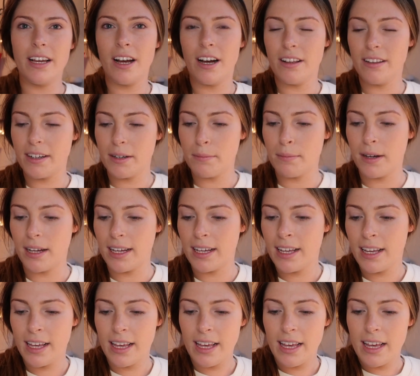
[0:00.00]
color, but
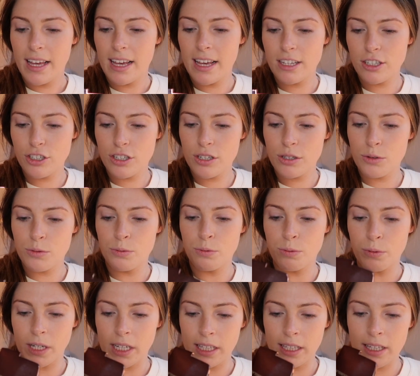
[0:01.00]
it's just
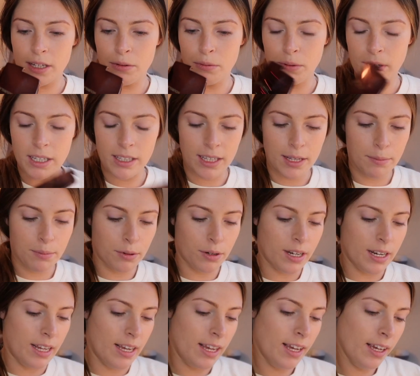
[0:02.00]
really, really
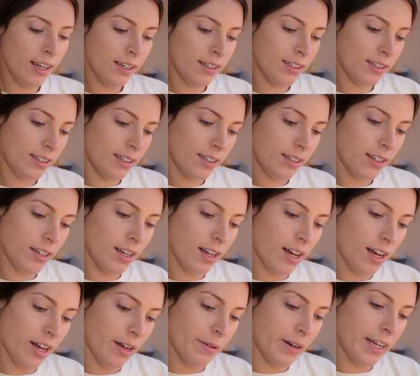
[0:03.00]
pretty.
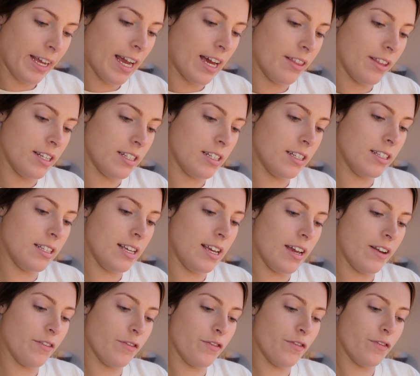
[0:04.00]
And again, this is the
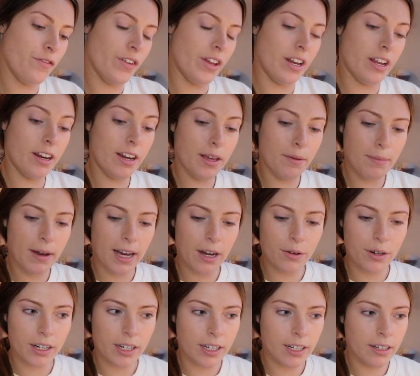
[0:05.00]
Infinity
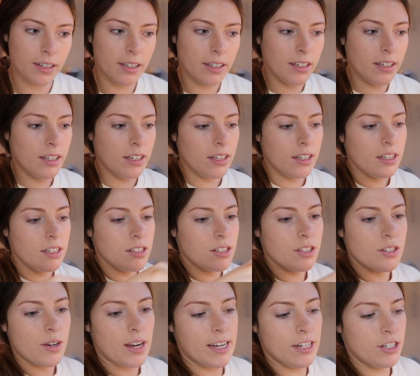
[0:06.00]
powder.
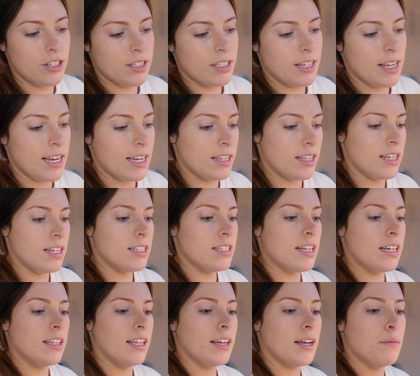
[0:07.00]
So I just take this
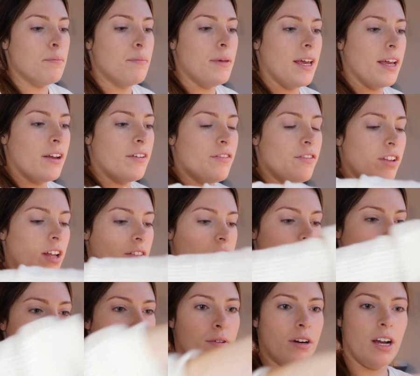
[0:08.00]
on like a big
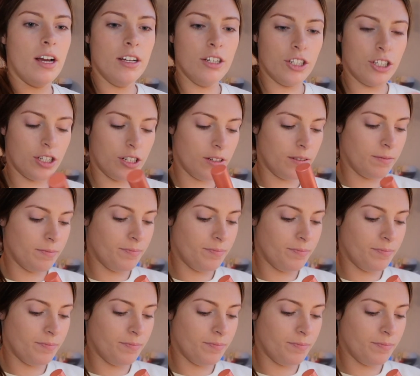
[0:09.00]
fluffy brush,